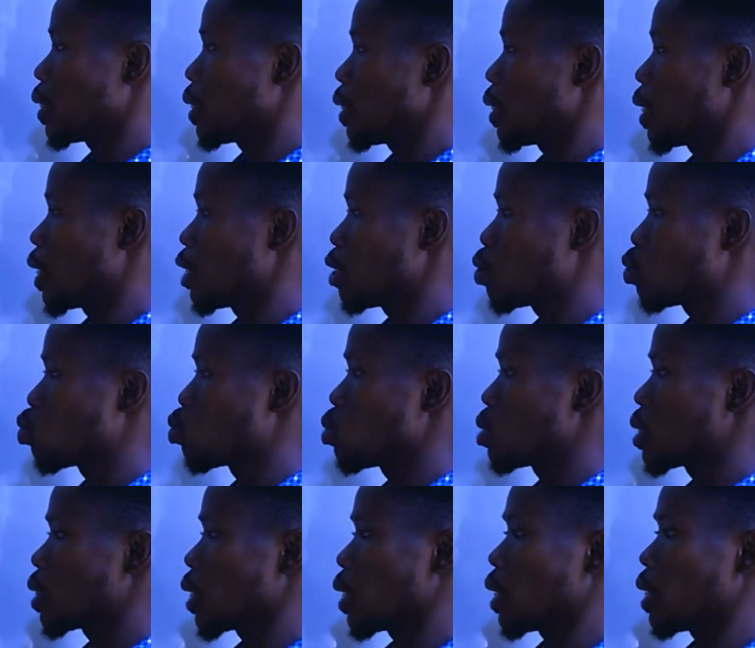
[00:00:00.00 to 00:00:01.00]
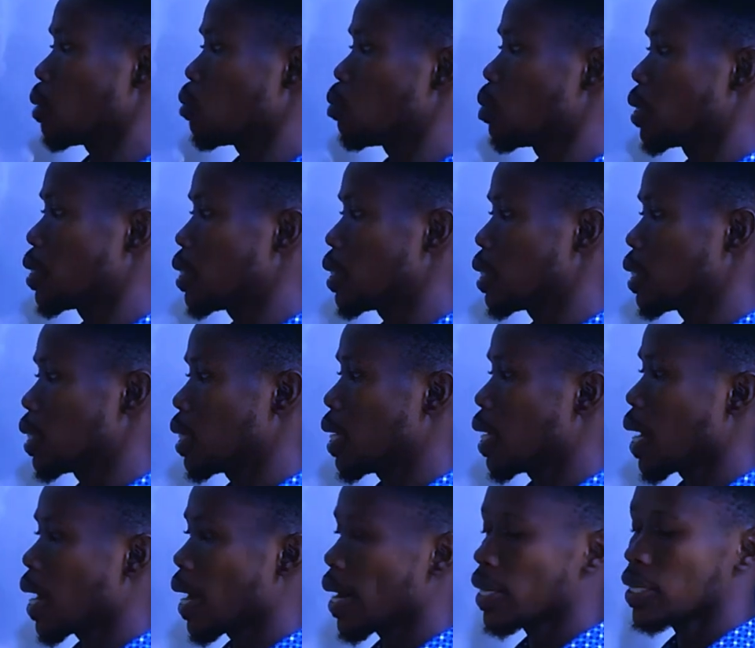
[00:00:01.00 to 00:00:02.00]
days to 3 weeks
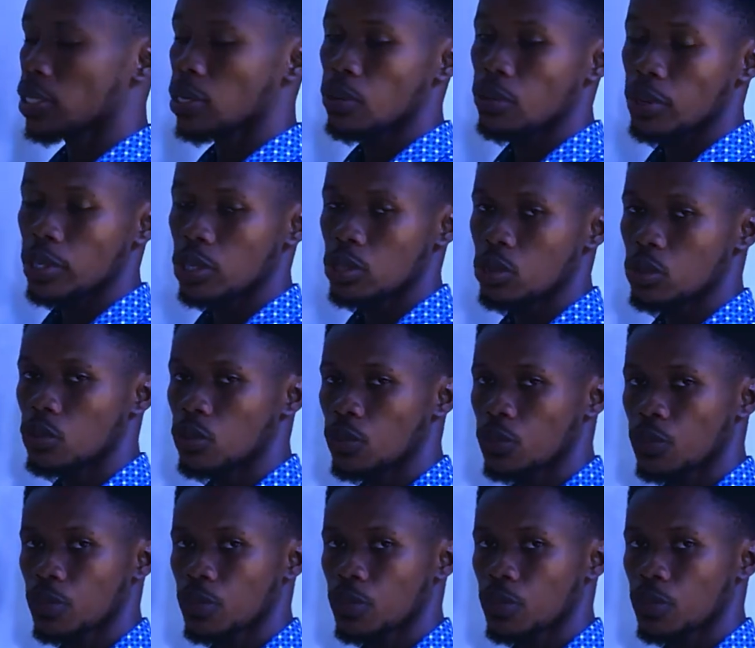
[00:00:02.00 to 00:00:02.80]
as a ratio.